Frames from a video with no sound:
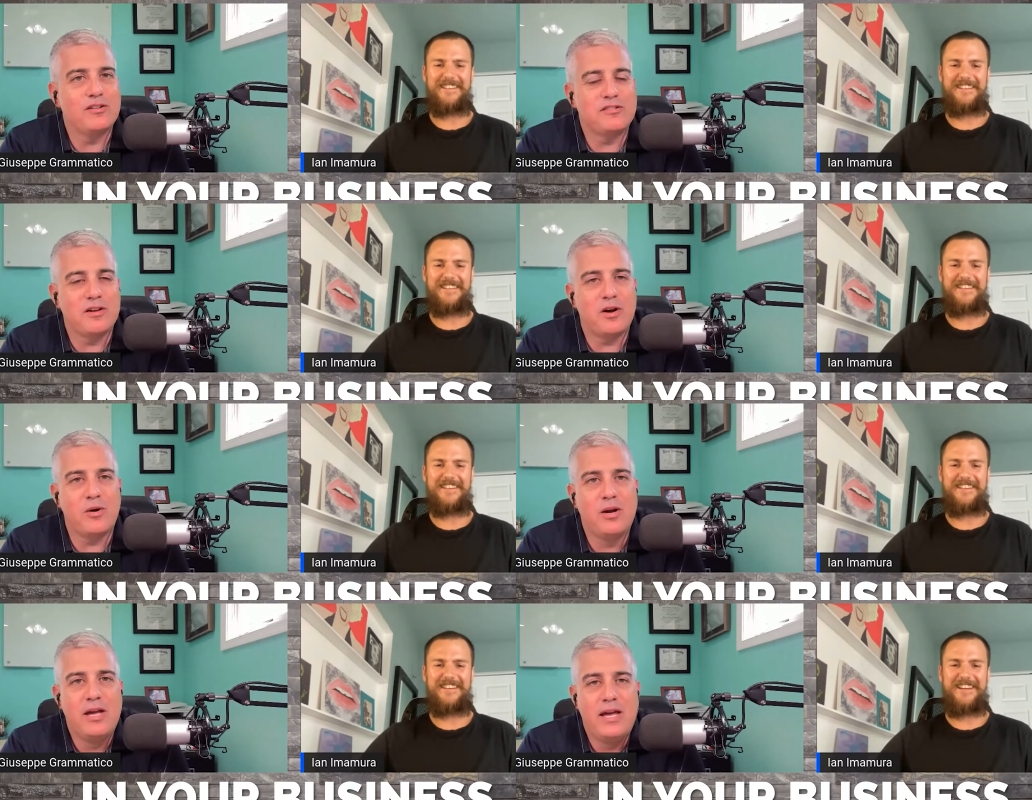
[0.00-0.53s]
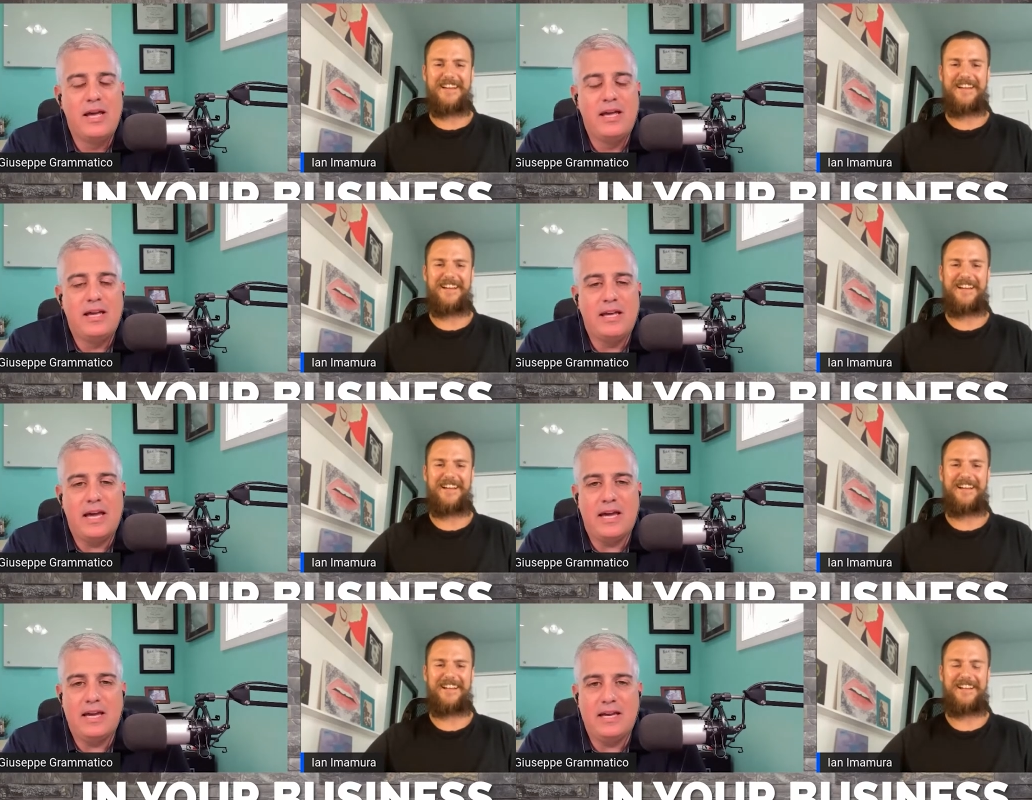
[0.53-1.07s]
Speaker 1: So
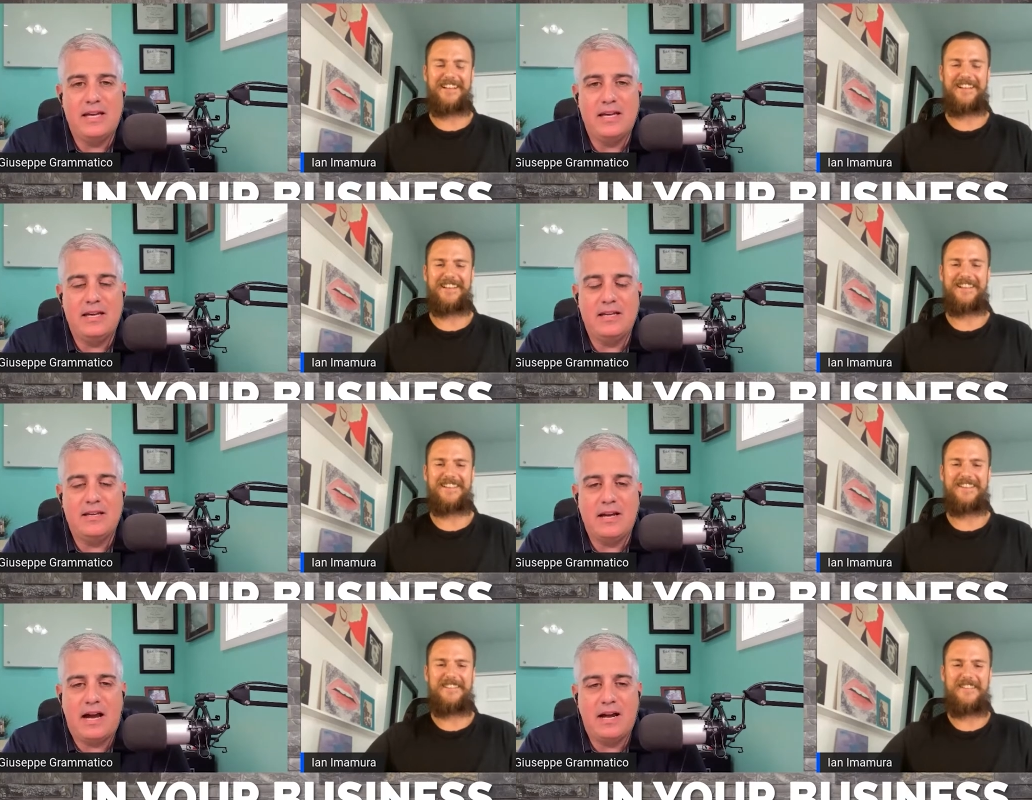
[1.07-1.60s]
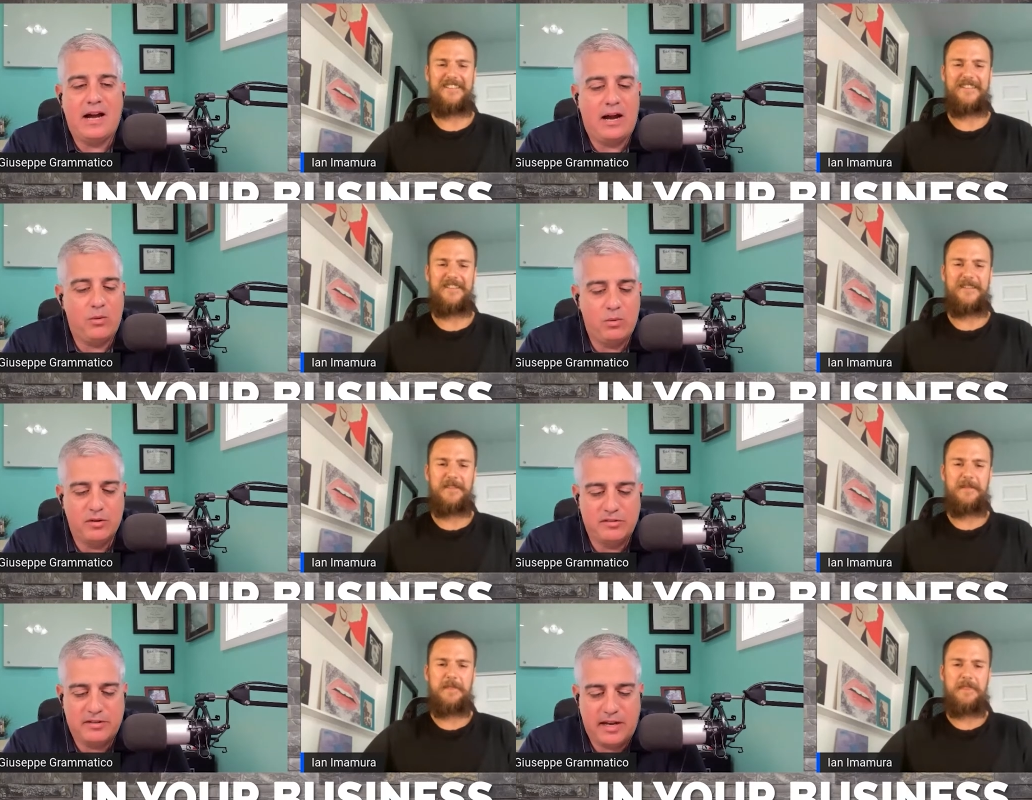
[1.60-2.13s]
yeah, it, it I, I,
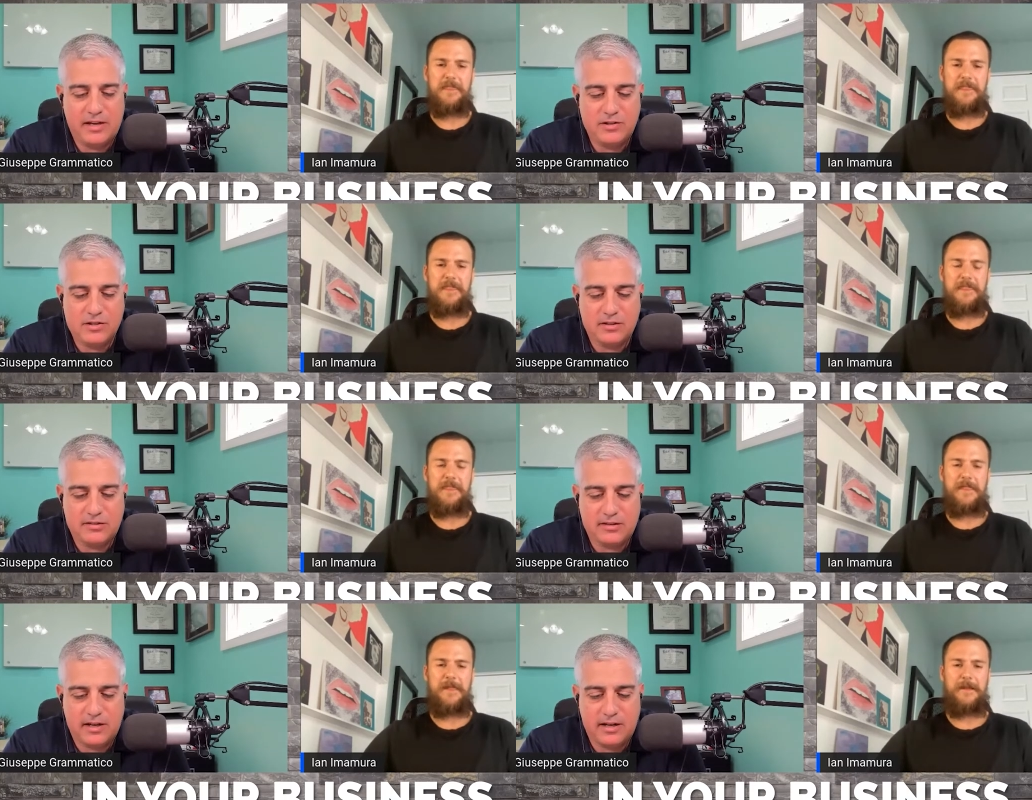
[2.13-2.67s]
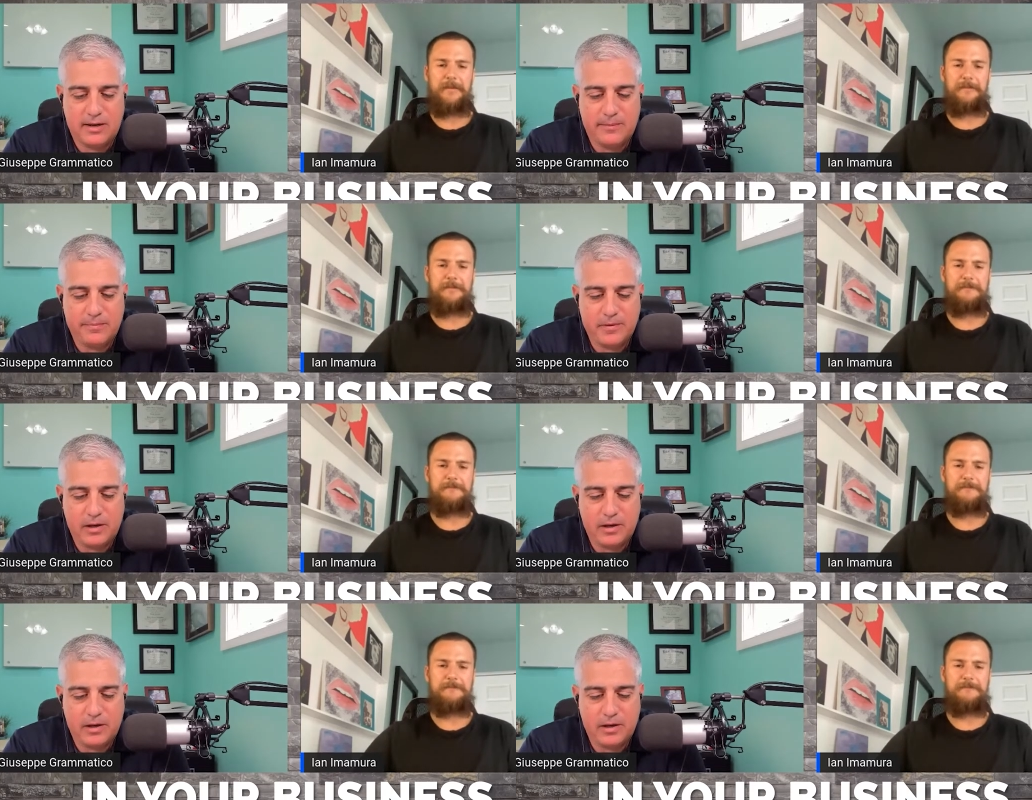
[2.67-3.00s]
will say just um,